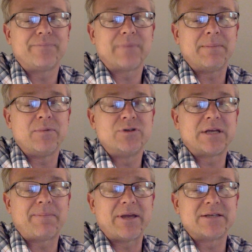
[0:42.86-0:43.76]

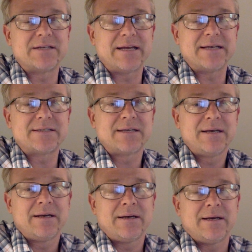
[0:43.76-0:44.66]
music business,
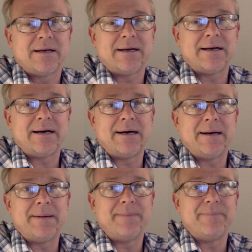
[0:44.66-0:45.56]

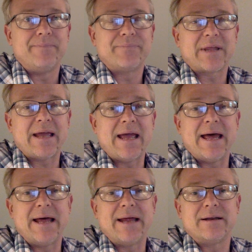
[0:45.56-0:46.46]
um,
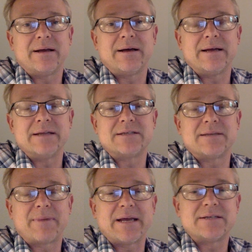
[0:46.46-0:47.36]
and in some
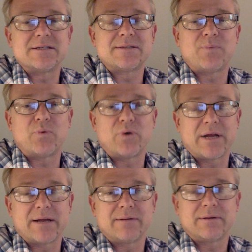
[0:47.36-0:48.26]
cases,
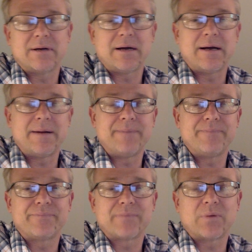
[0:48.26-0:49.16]
sporting,
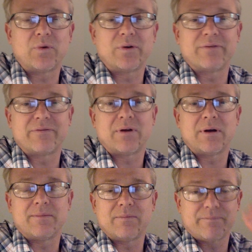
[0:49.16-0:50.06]
the world of
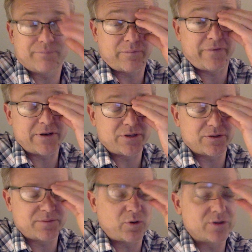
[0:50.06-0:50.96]
professional
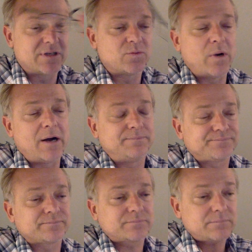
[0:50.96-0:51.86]
sports as well.
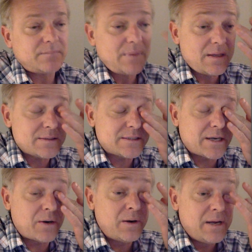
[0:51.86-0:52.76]

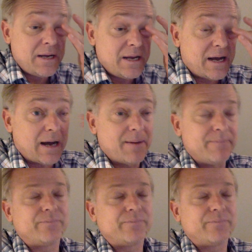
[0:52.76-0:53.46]
So, um,